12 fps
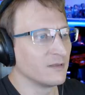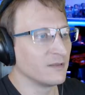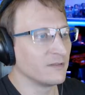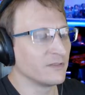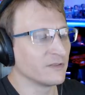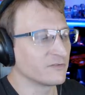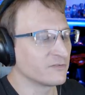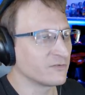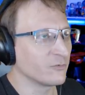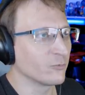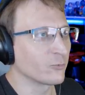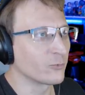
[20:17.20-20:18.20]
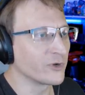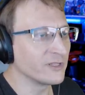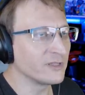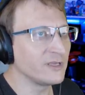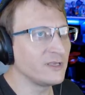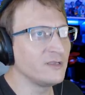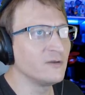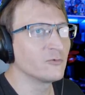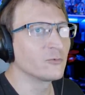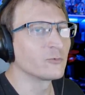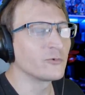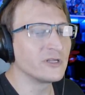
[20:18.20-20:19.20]
This really,
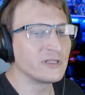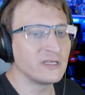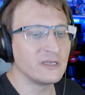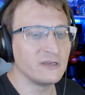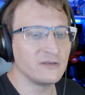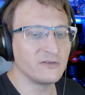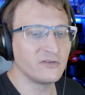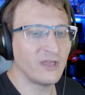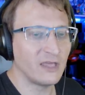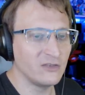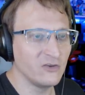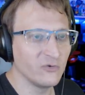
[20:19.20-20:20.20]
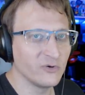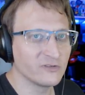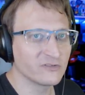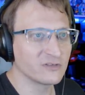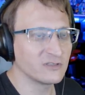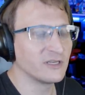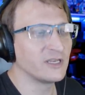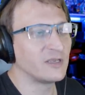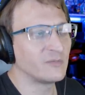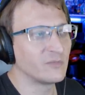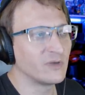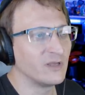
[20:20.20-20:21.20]
really tenuous
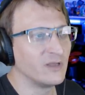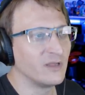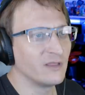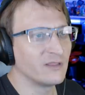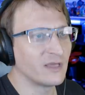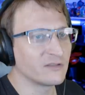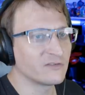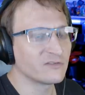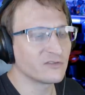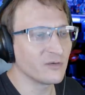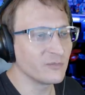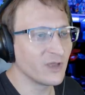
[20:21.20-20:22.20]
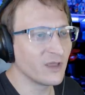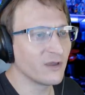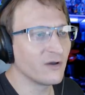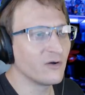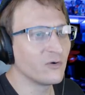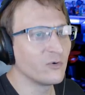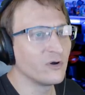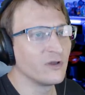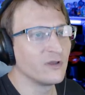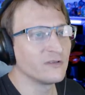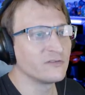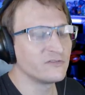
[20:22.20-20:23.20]
claim that somehow
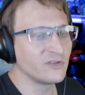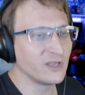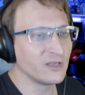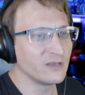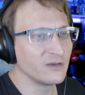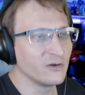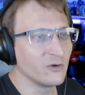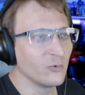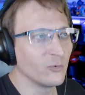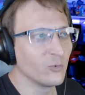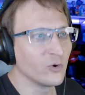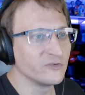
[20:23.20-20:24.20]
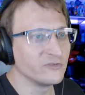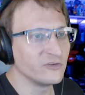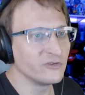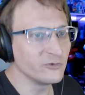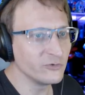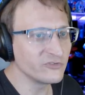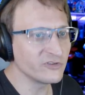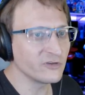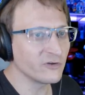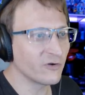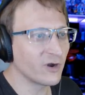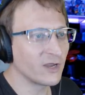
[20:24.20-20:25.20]
CIG was
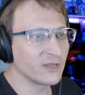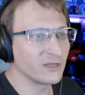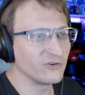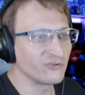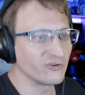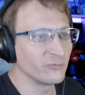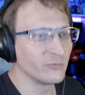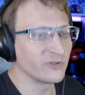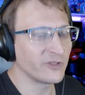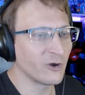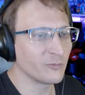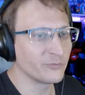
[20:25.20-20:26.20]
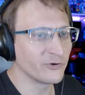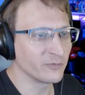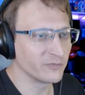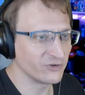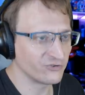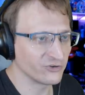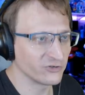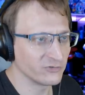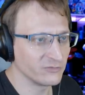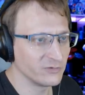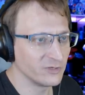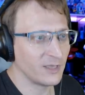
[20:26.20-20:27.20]
using CryEngine without permission
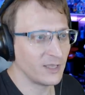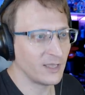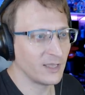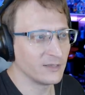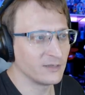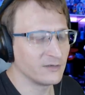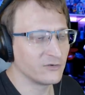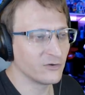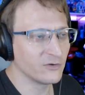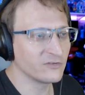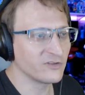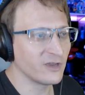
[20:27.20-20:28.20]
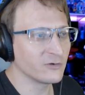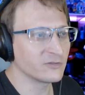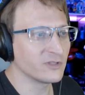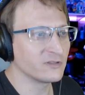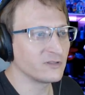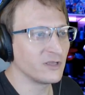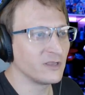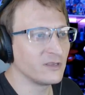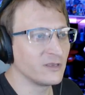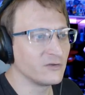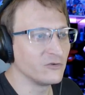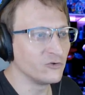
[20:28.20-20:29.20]
and it turns out that
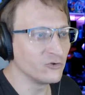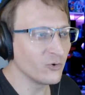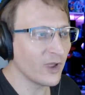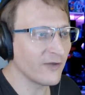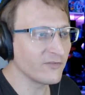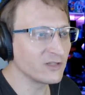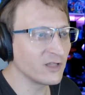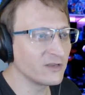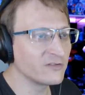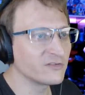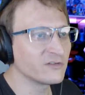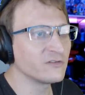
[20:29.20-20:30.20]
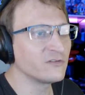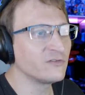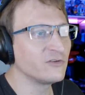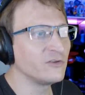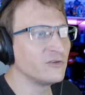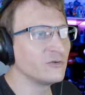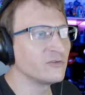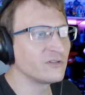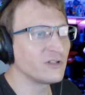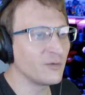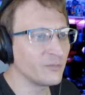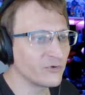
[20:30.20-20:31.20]
they do have a license to use
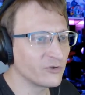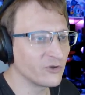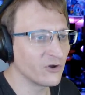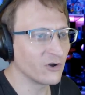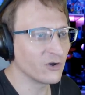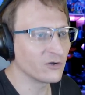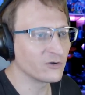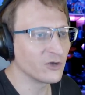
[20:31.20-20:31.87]
Lumberyard.